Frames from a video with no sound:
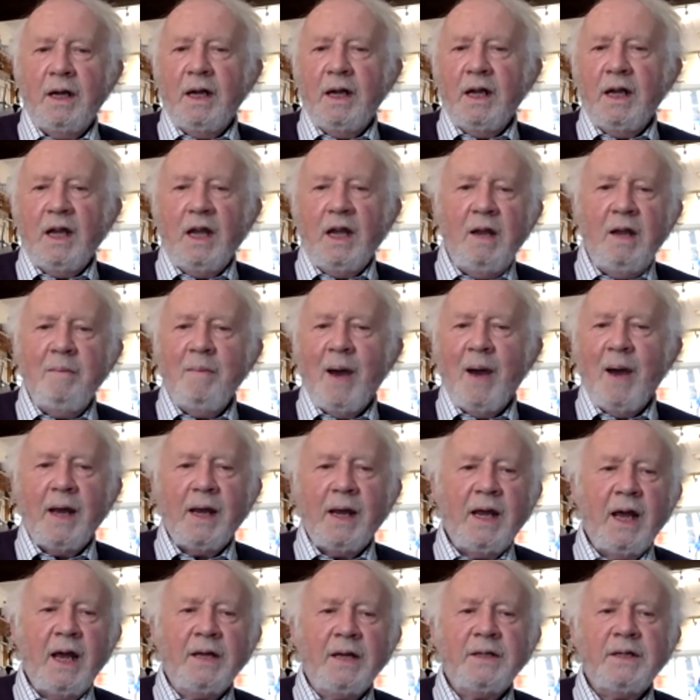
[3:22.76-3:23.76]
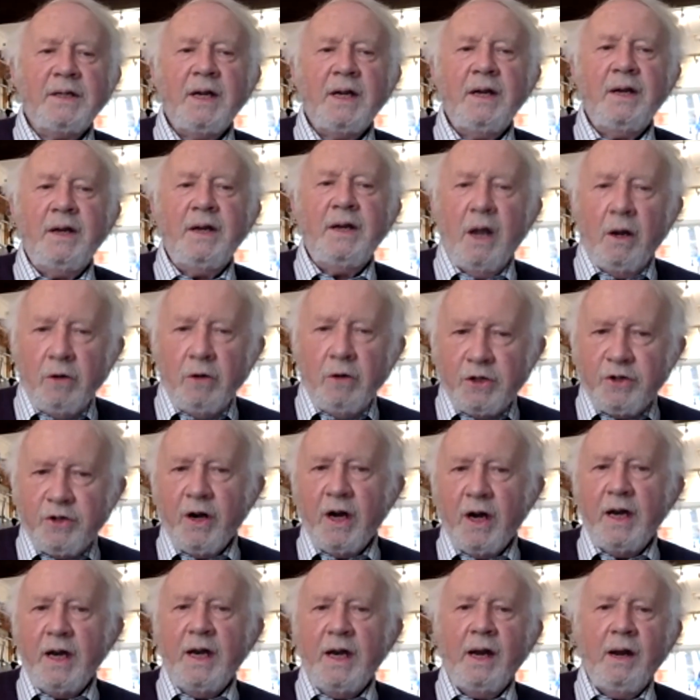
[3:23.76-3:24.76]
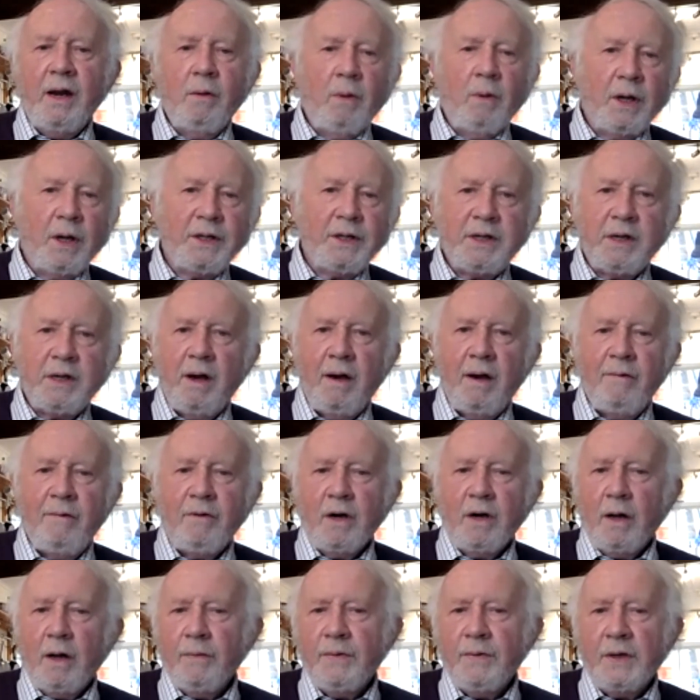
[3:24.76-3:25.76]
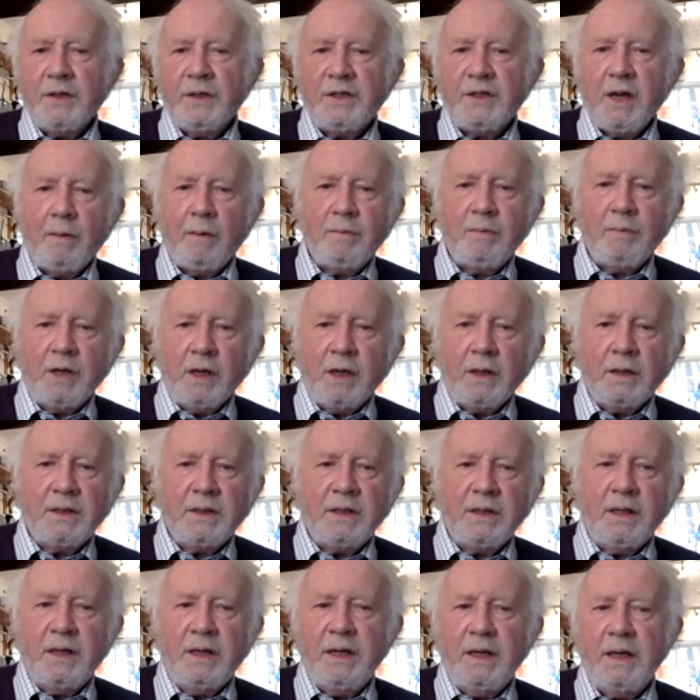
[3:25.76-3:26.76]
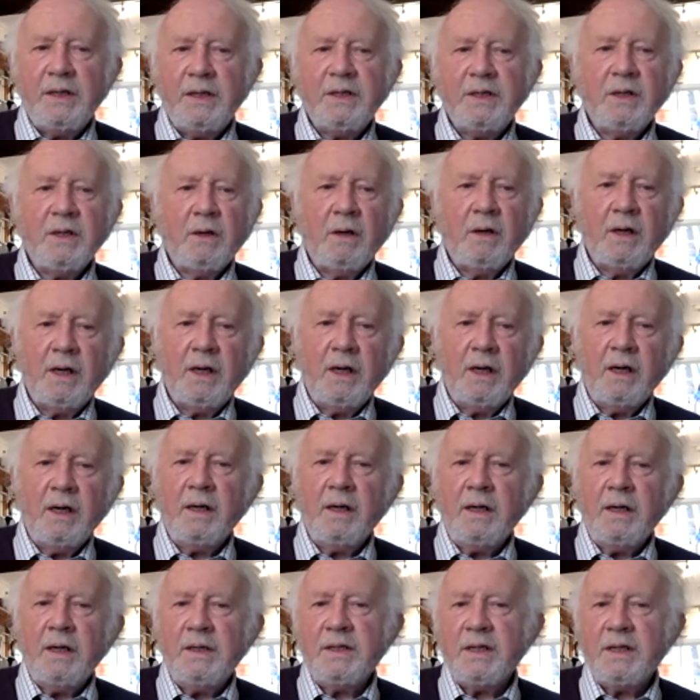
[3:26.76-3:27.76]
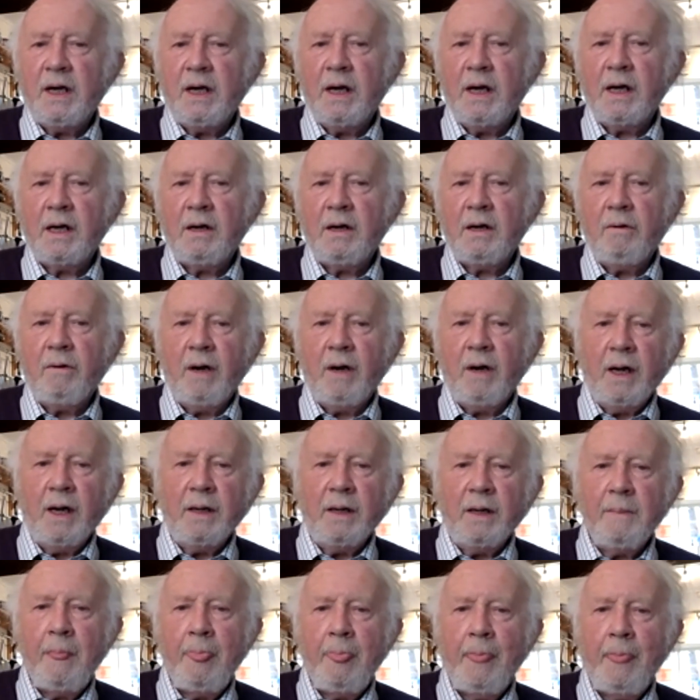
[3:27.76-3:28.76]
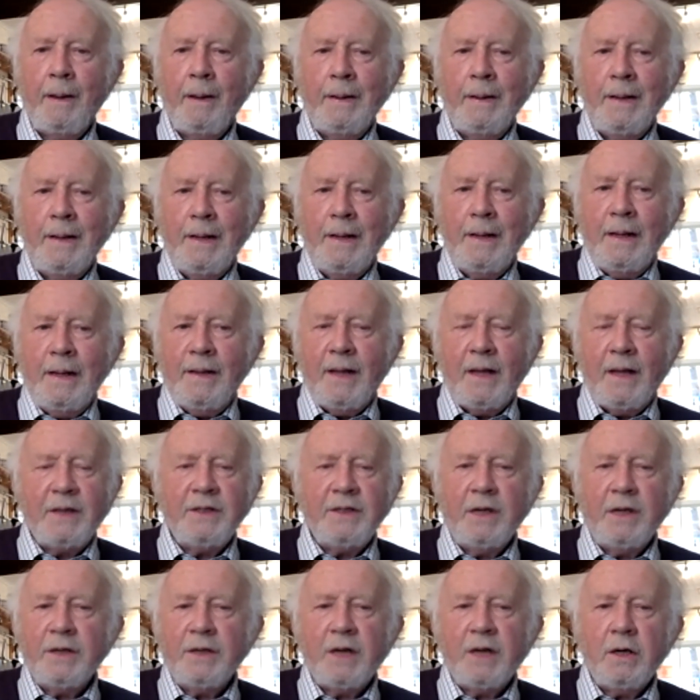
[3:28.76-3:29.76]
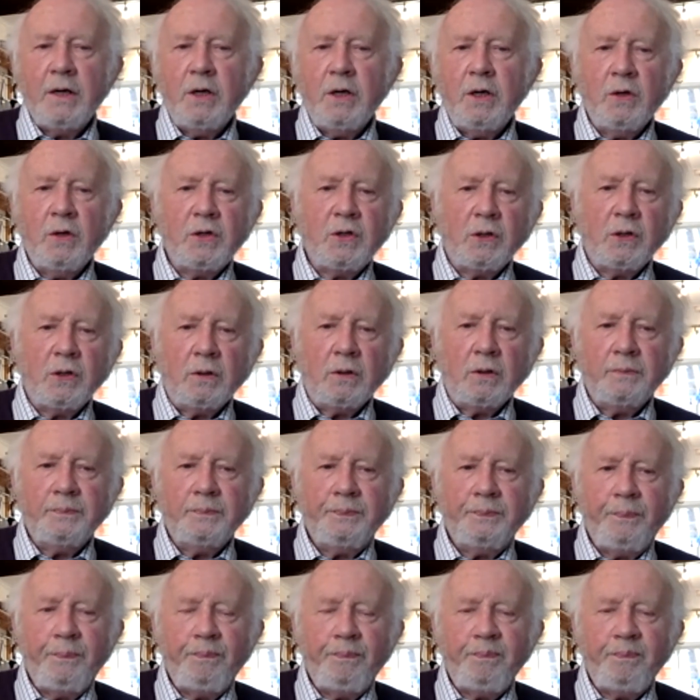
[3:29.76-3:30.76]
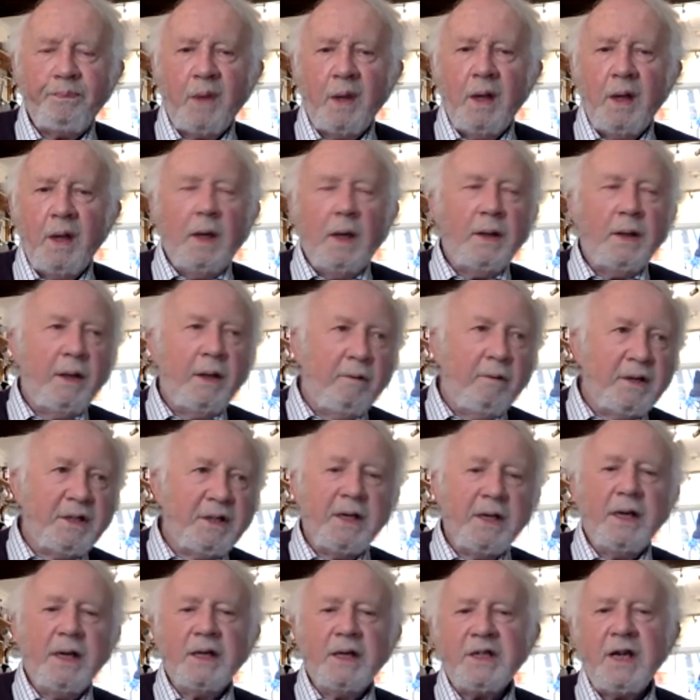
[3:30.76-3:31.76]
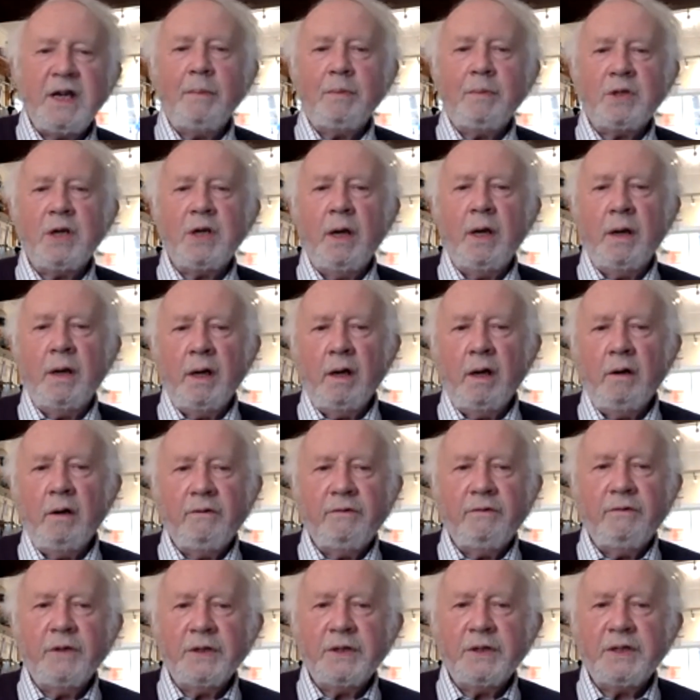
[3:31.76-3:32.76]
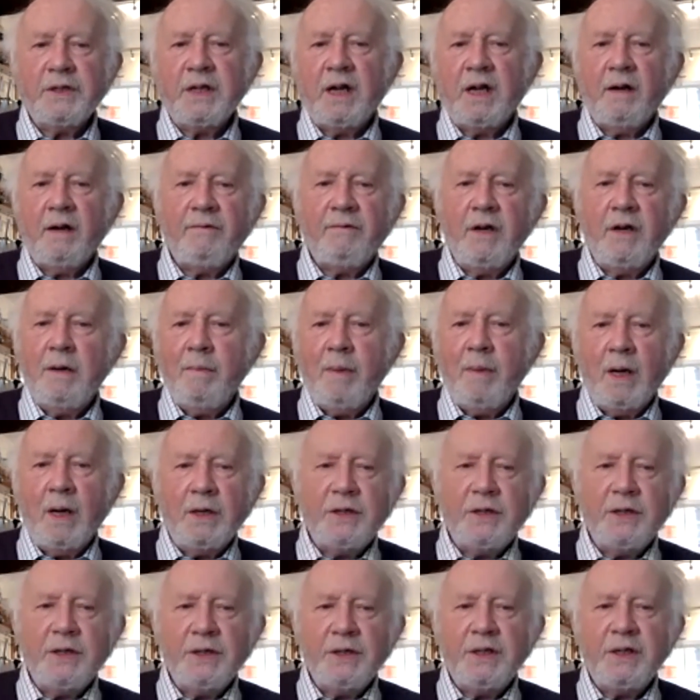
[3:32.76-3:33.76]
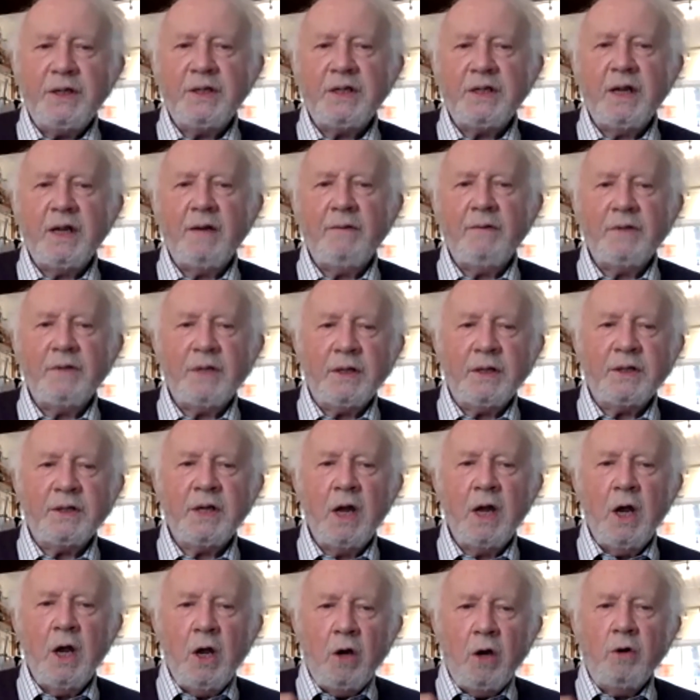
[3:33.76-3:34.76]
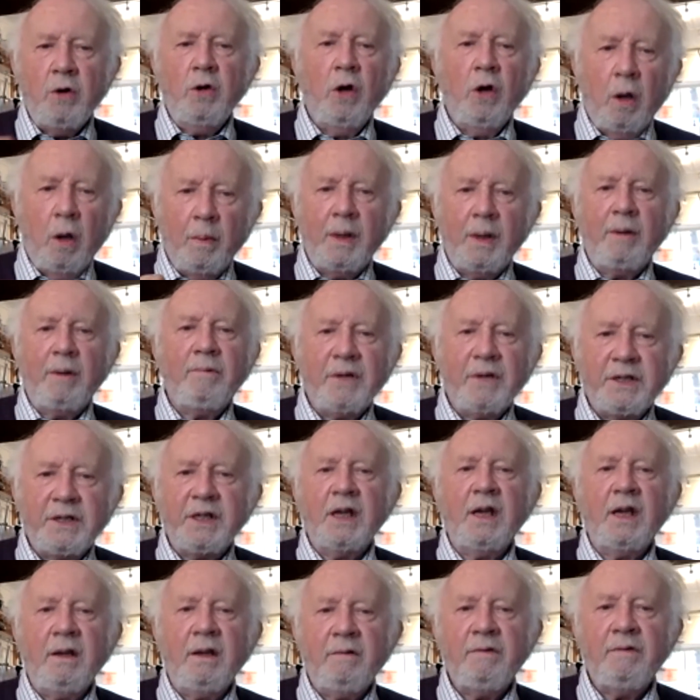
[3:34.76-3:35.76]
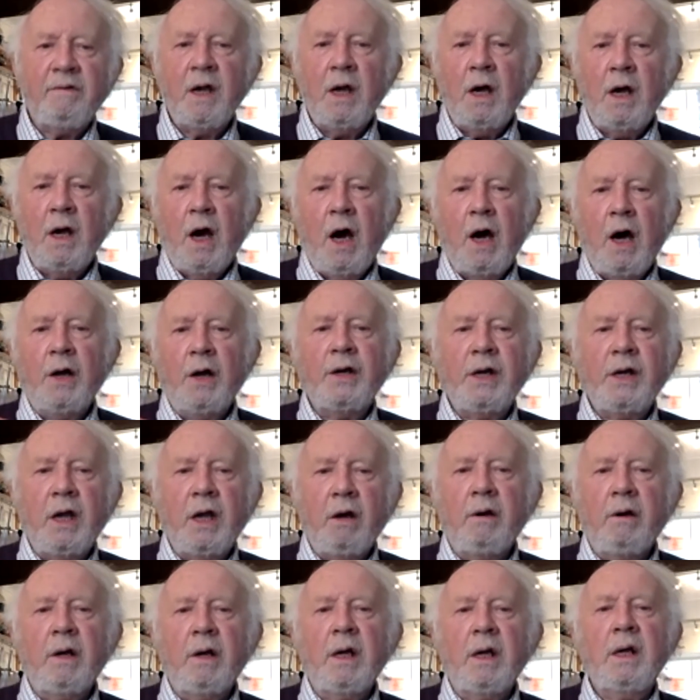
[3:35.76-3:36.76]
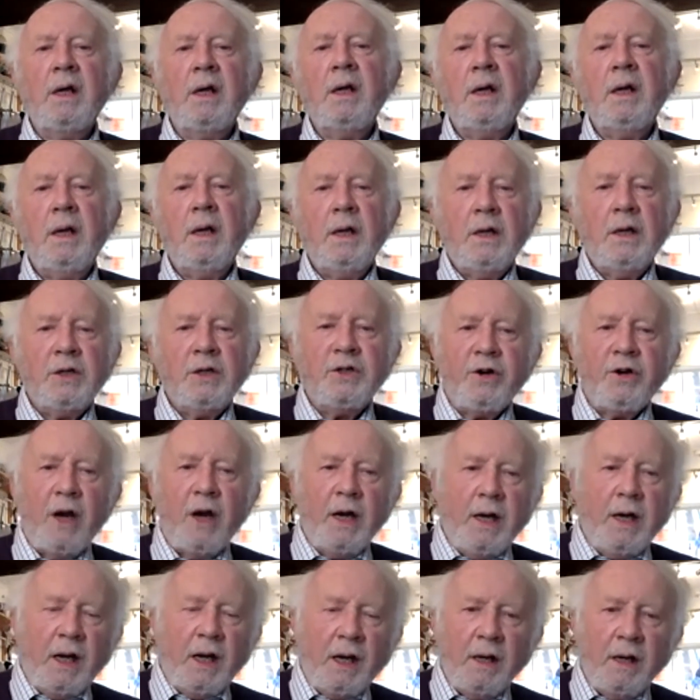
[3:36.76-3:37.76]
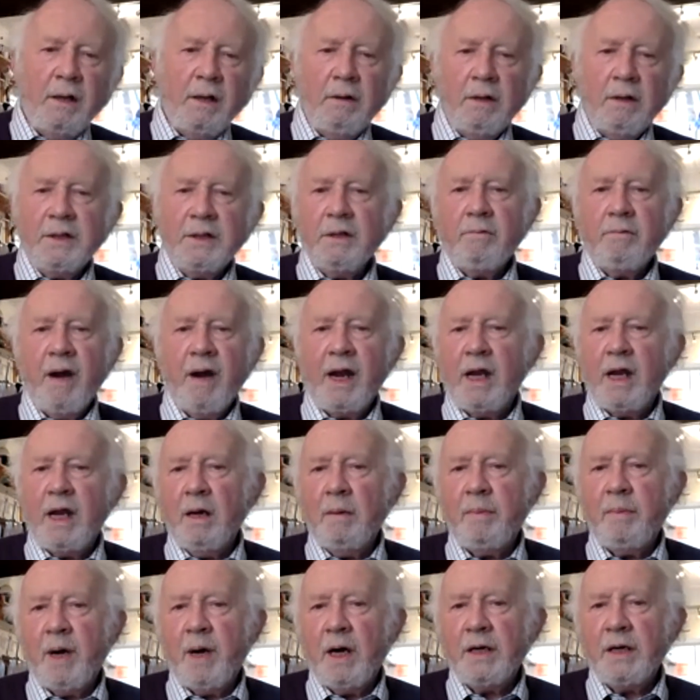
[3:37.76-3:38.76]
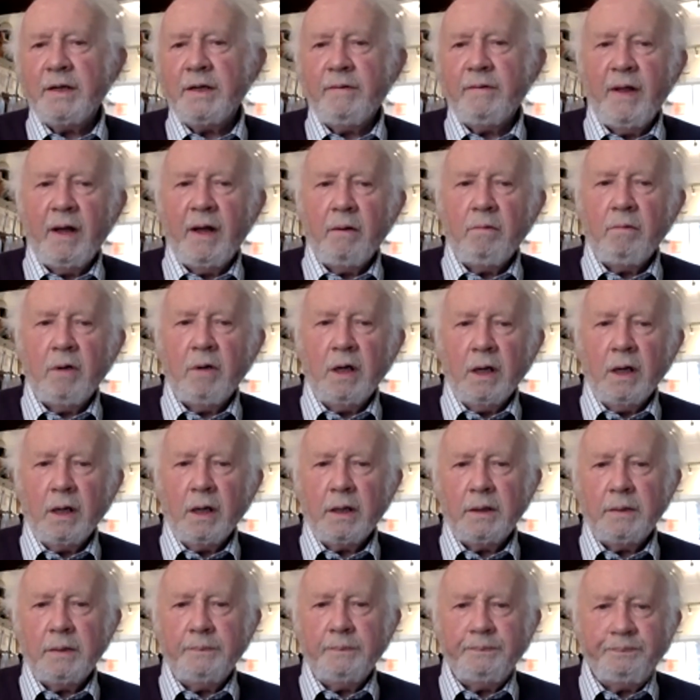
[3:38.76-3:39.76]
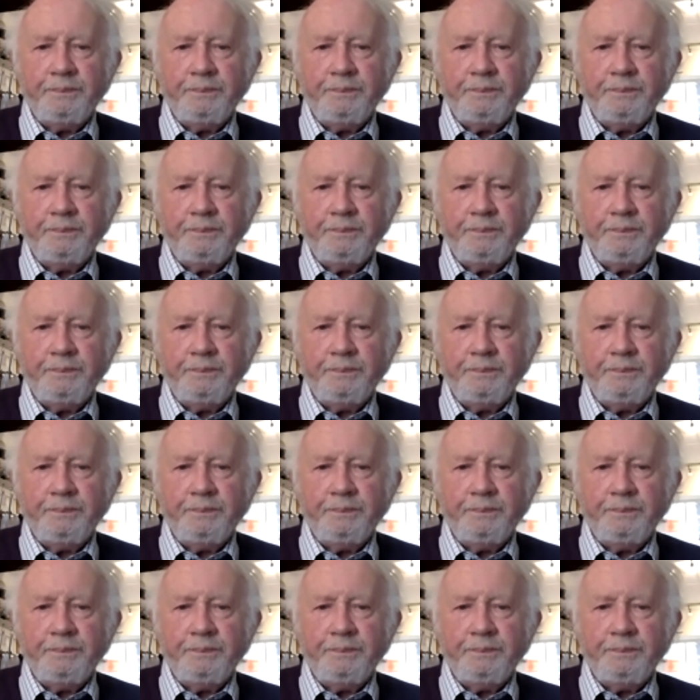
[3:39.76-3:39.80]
he might get no training whatsoever on this subject in his or her entire career. That's not unusual. There is an exception, though, for staff in emergency services who normally receive ongoing training as a regular part of their work.